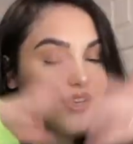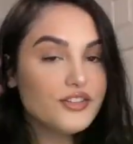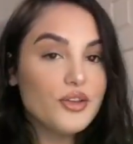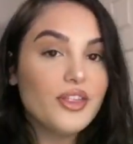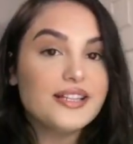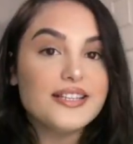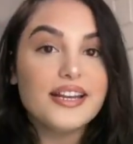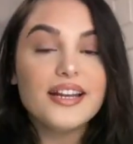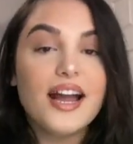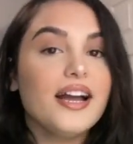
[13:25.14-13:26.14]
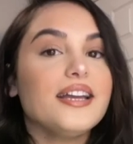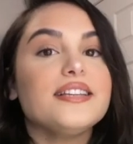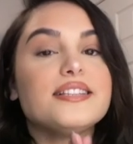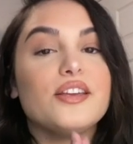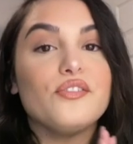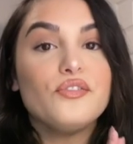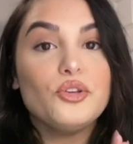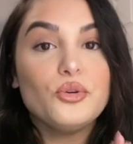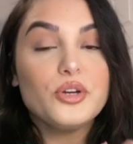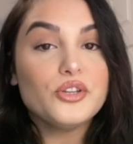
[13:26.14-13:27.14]
So that's it, guys. If
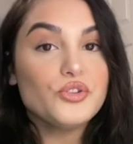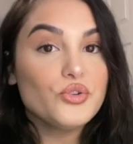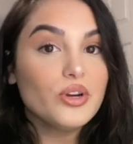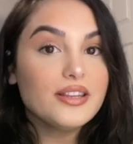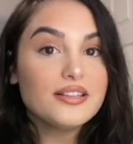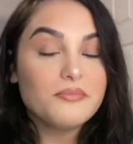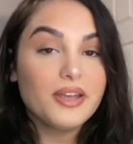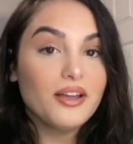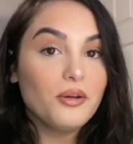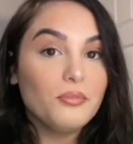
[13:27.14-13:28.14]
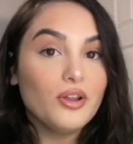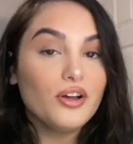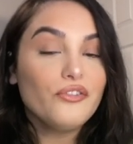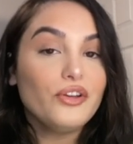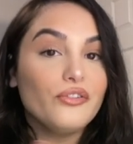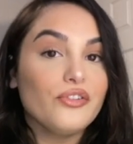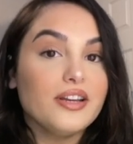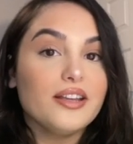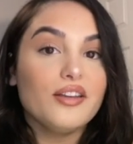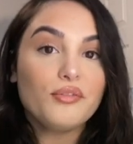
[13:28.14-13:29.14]
you enjoy this makeup look, feel
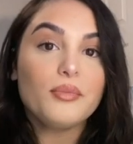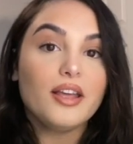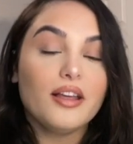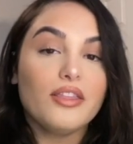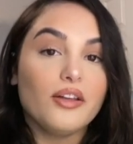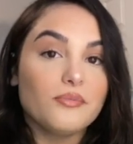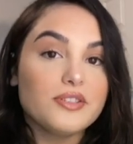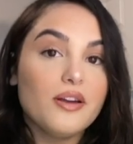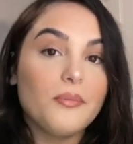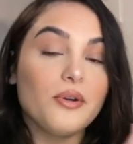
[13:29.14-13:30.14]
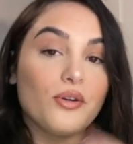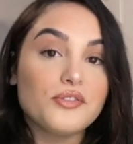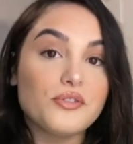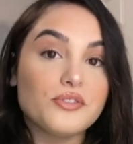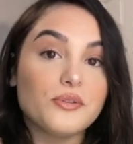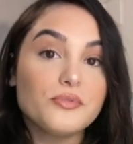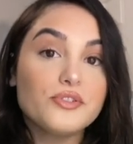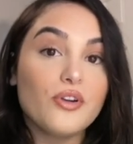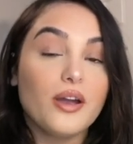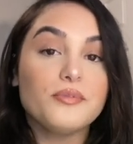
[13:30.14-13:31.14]
free to give me a thumbs up and also
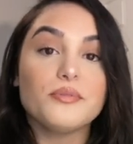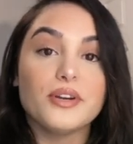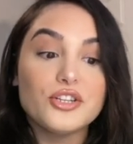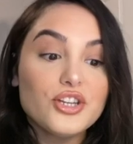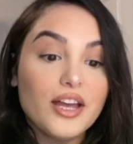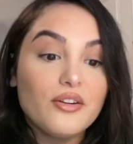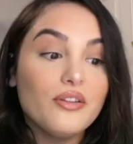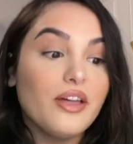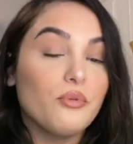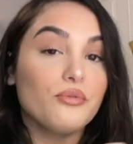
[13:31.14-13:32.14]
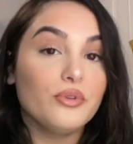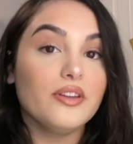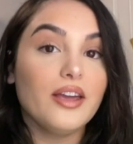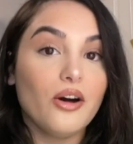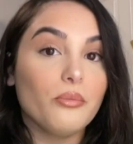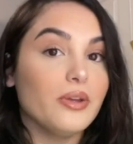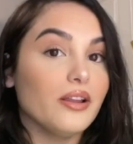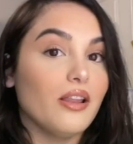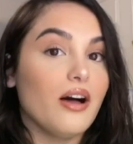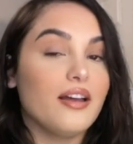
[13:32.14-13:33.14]
subscribe to my channel. That would really help me
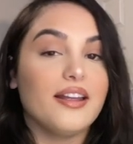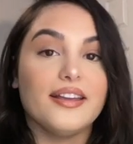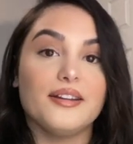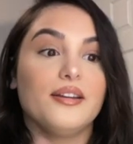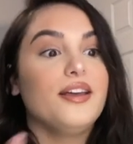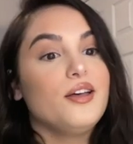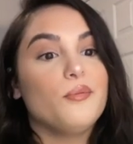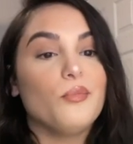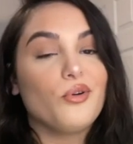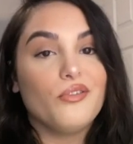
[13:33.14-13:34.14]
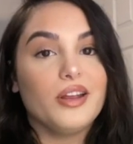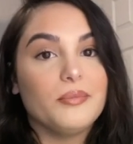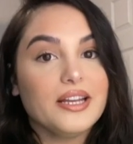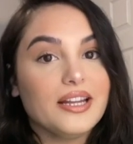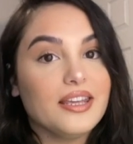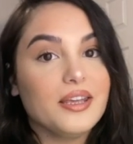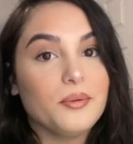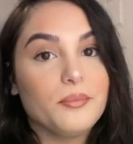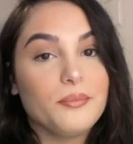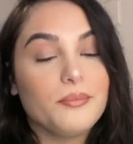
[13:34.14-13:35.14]
a lot and motivate me to
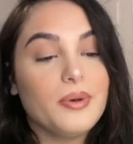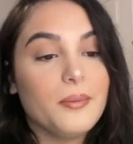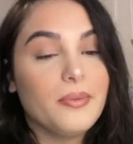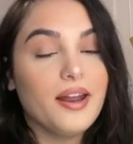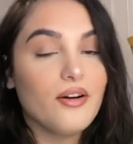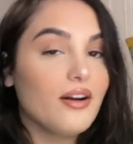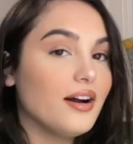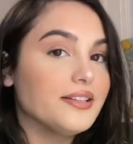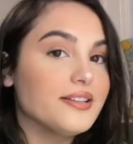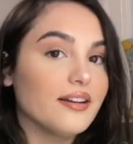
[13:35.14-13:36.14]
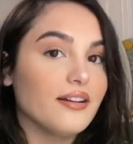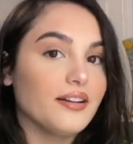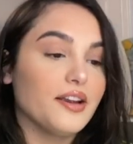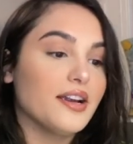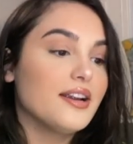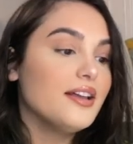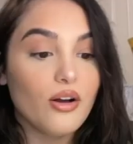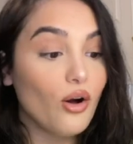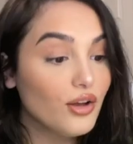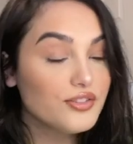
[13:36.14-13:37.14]
keep pumping out content on here.
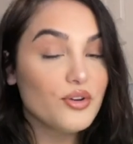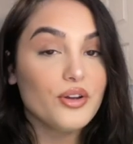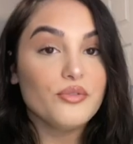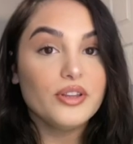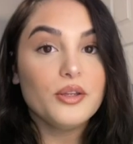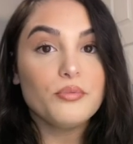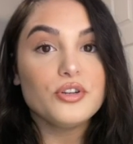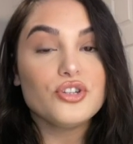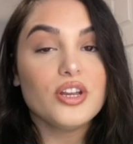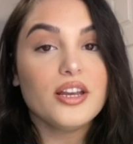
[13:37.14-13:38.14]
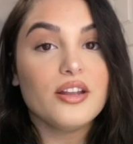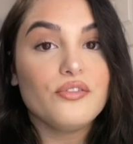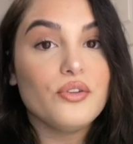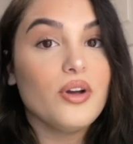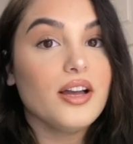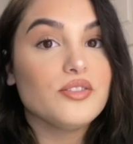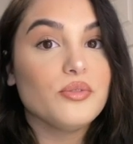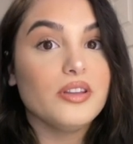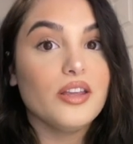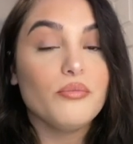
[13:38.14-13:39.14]
Also, I'd really appreciate if you guys
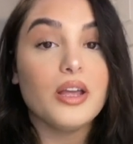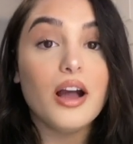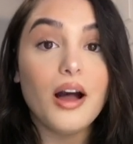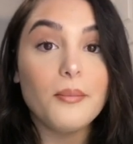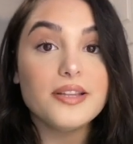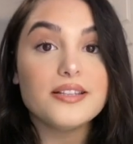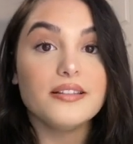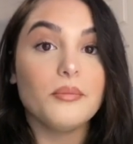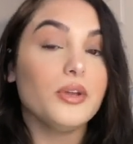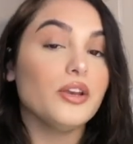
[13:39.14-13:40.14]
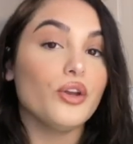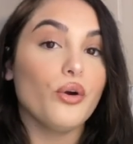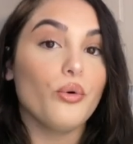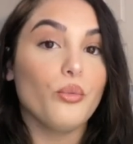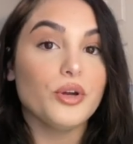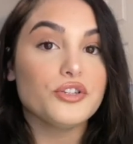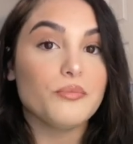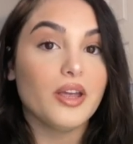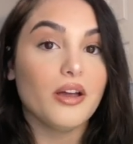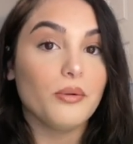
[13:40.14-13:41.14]
would leave me comments and let me know which
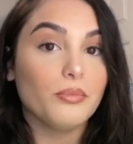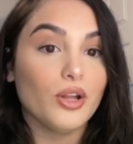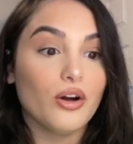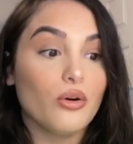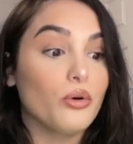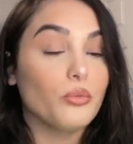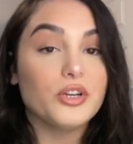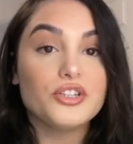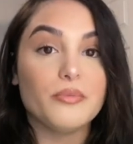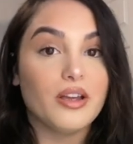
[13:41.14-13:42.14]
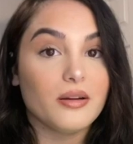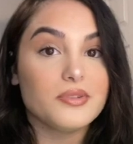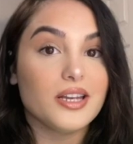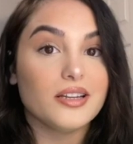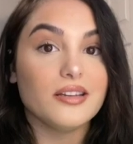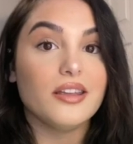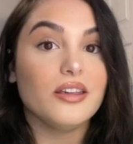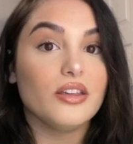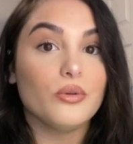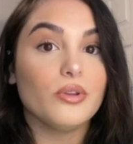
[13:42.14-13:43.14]
makeup look or which makeup
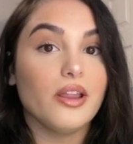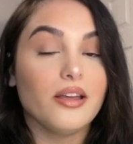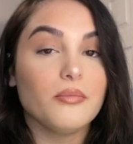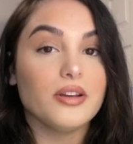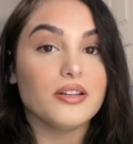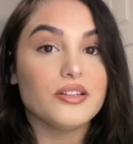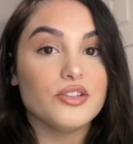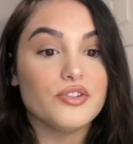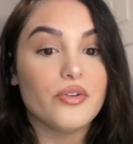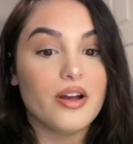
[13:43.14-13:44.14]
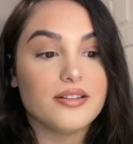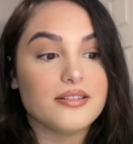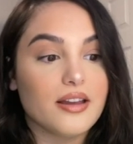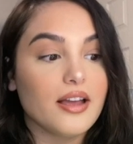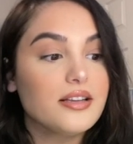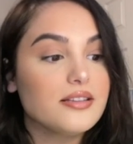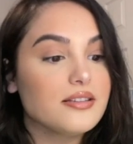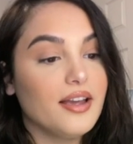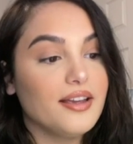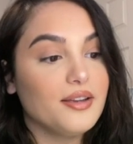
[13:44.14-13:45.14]
technique you would like me to teach you guys
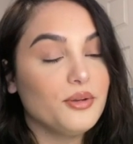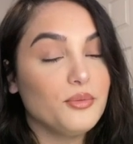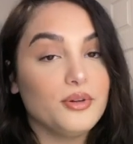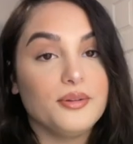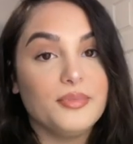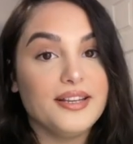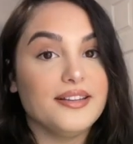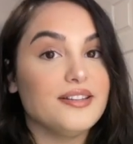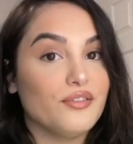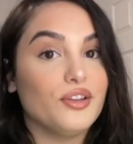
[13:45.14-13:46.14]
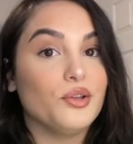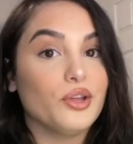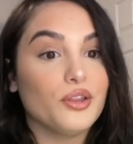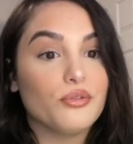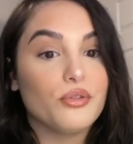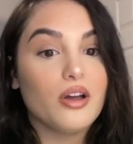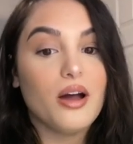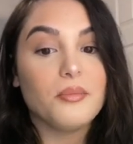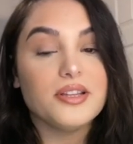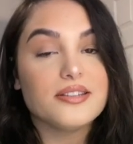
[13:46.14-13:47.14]
next. I will be definitely looking through the
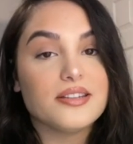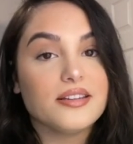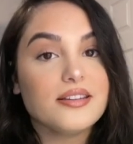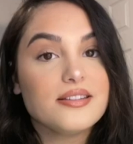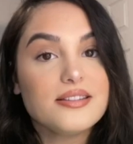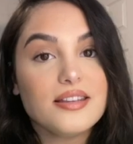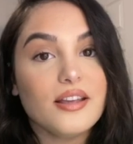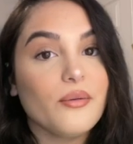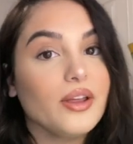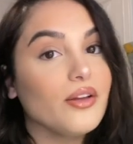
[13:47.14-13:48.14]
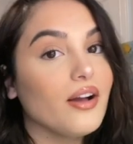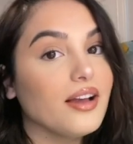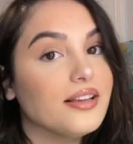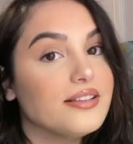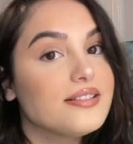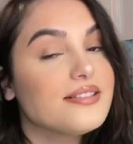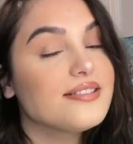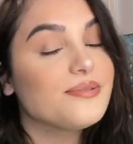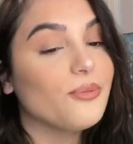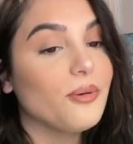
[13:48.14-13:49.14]
comments and seeing what you
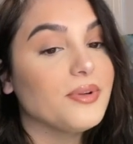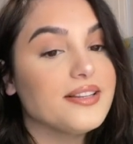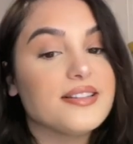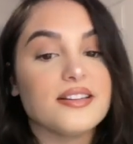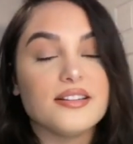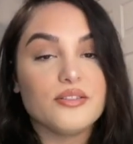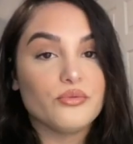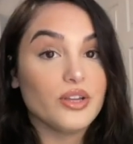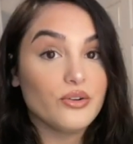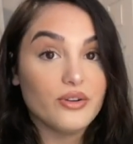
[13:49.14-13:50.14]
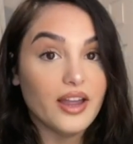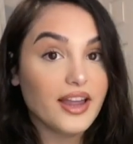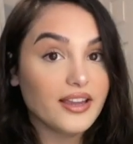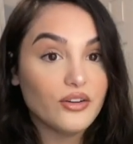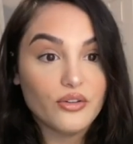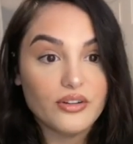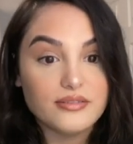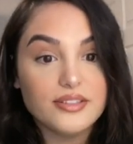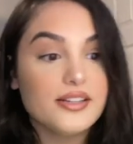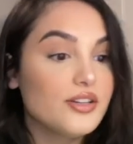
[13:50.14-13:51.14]
guys want me to recreate or
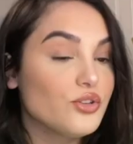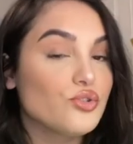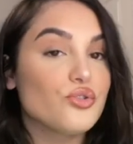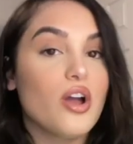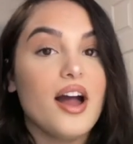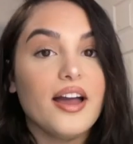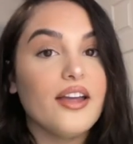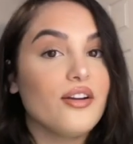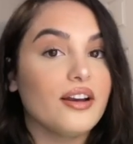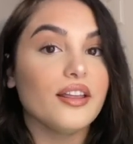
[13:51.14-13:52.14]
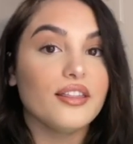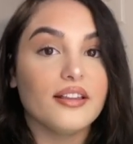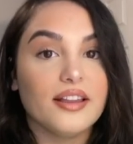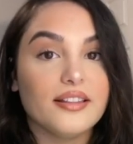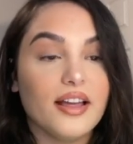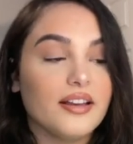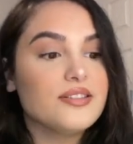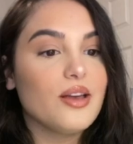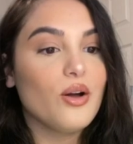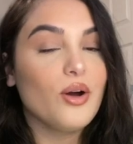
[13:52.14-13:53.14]
try or anything like that.
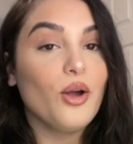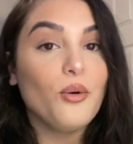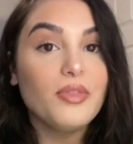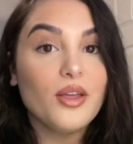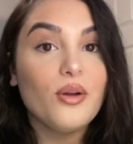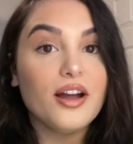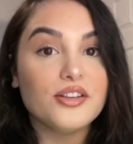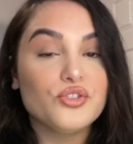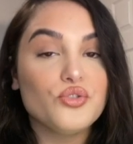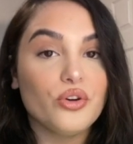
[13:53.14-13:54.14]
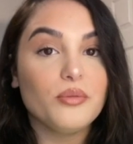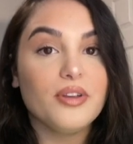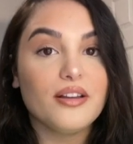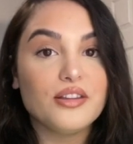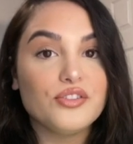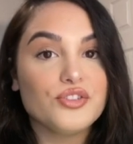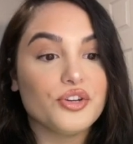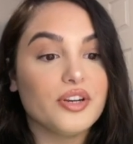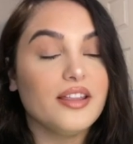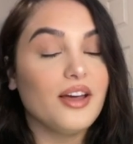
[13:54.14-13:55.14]
So I hope that you guys join me on this
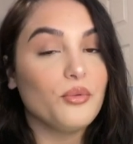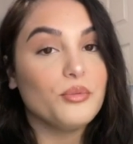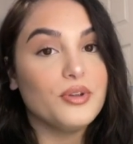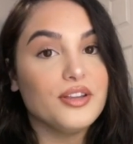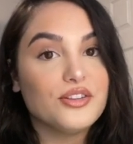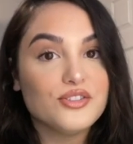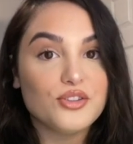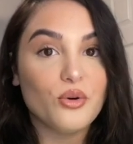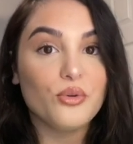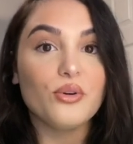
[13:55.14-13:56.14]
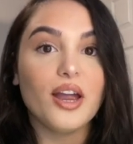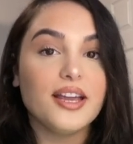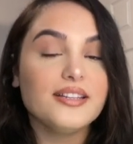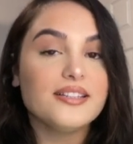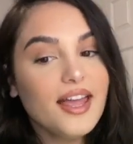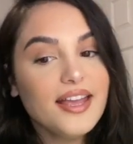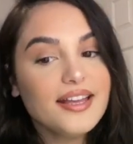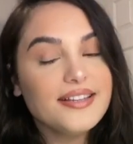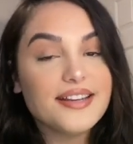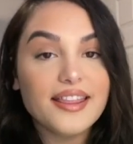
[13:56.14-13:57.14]
journey. That would be so great.
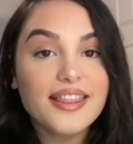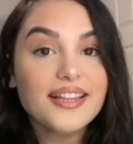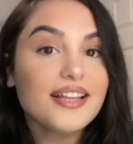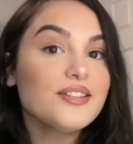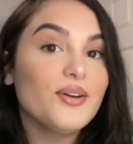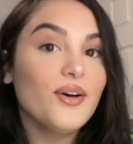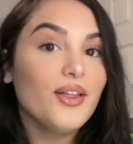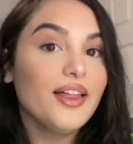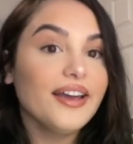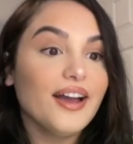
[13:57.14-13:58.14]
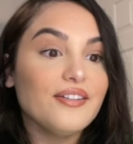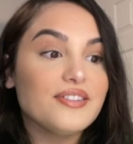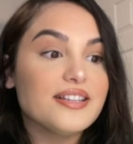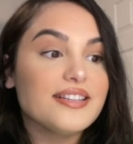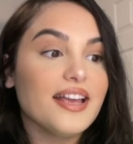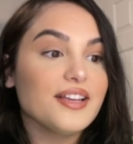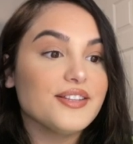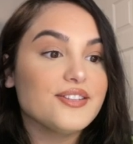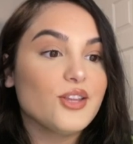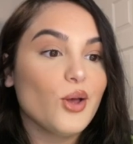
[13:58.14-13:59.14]
And I think that's all I have to say.
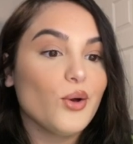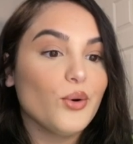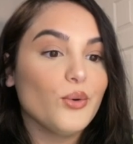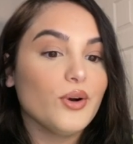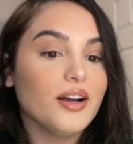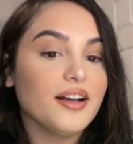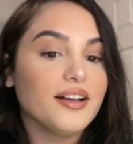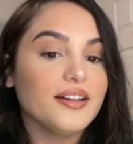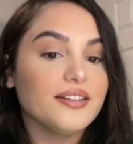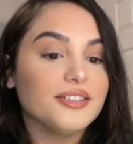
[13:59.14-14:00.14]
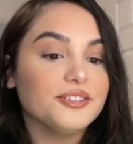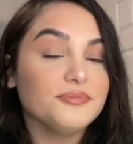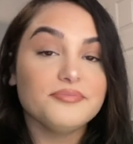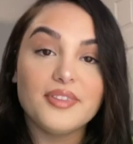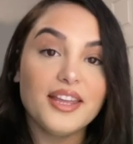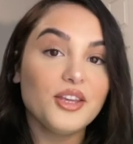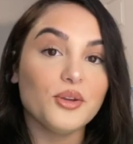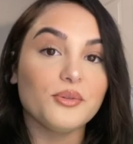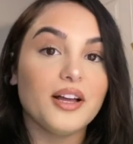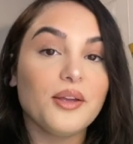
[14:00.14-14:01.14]
So thank
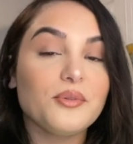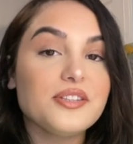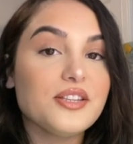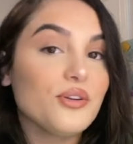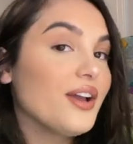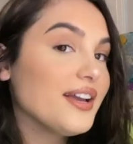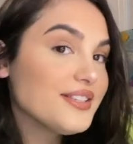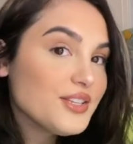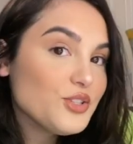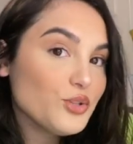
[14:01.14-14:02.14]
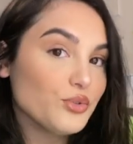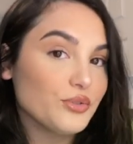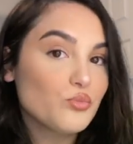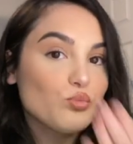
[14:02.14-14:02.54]
you. I will see you guys soon.